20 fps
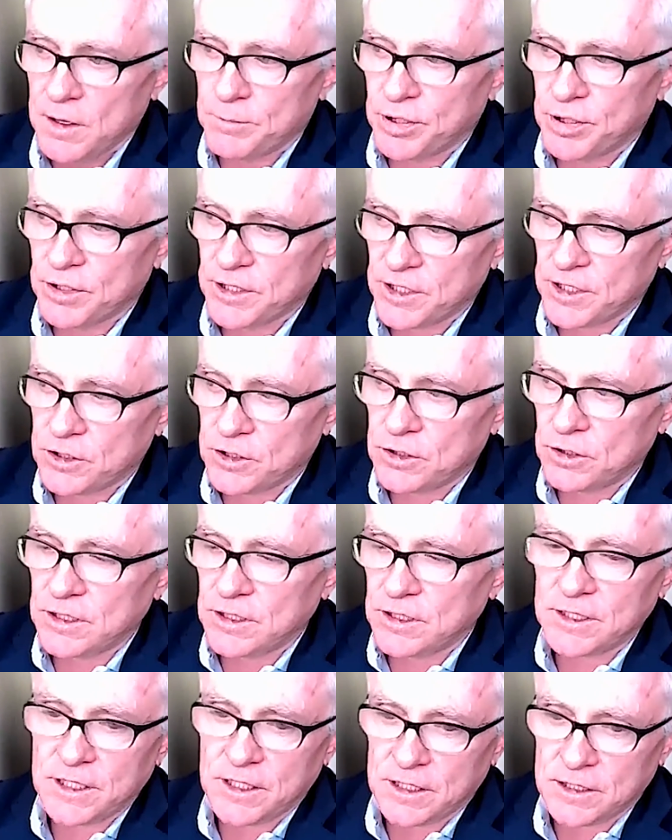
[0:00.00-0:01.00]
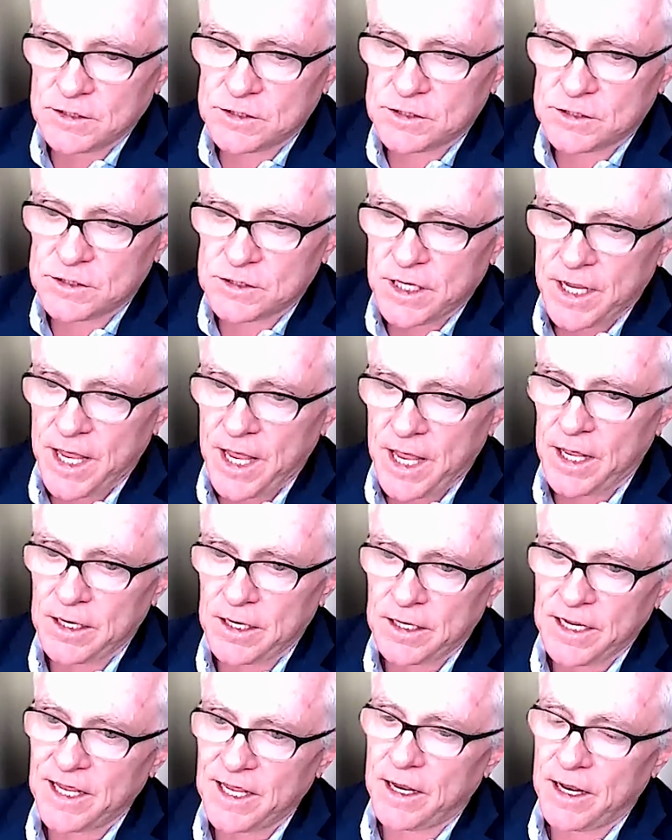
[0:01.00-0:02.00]
political elites,
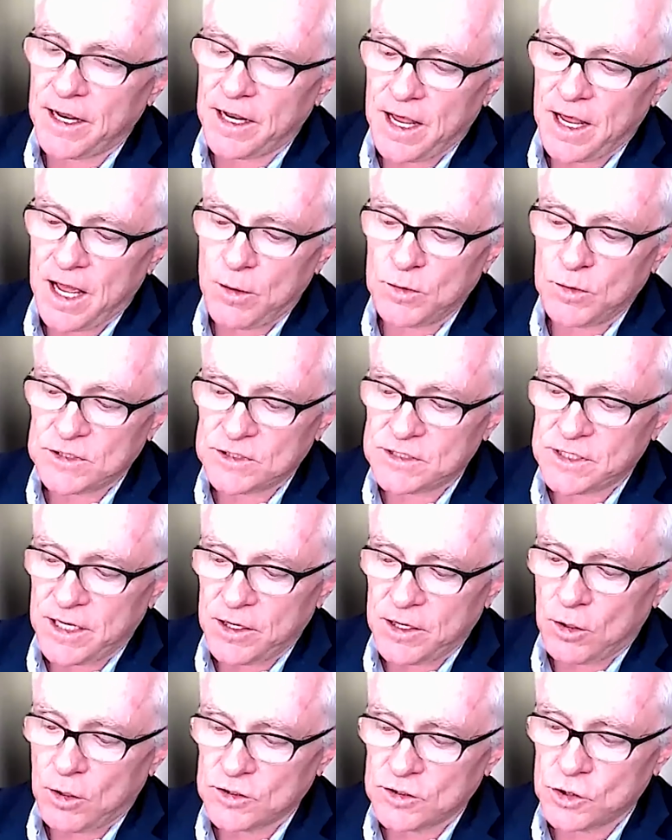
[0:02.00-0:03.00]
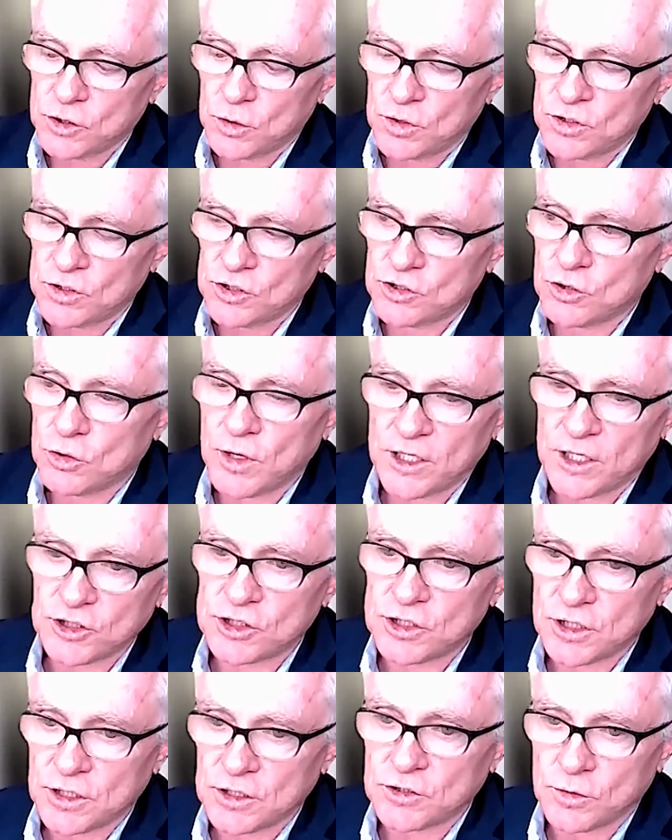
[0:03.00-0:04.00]
and and I would say also
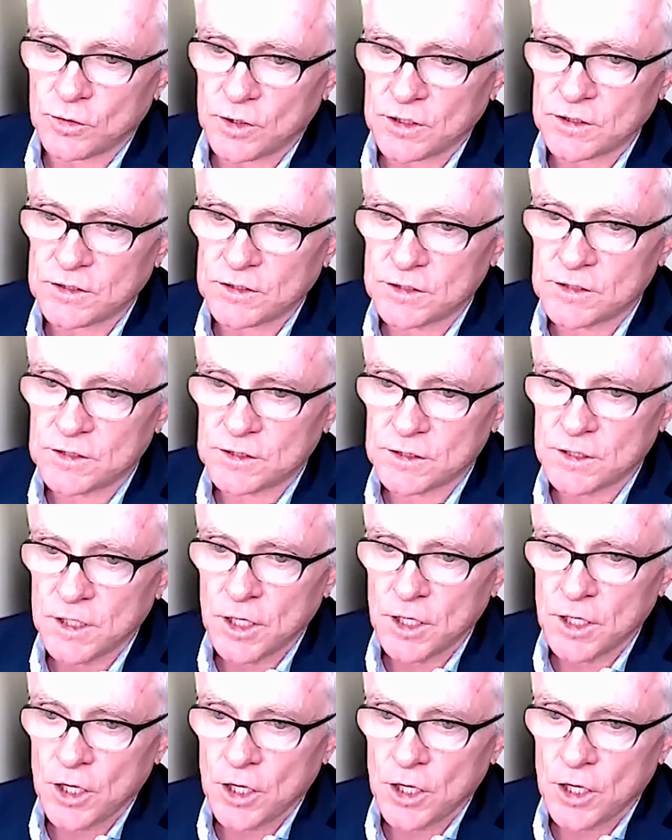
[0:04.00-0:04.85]
entrenched interests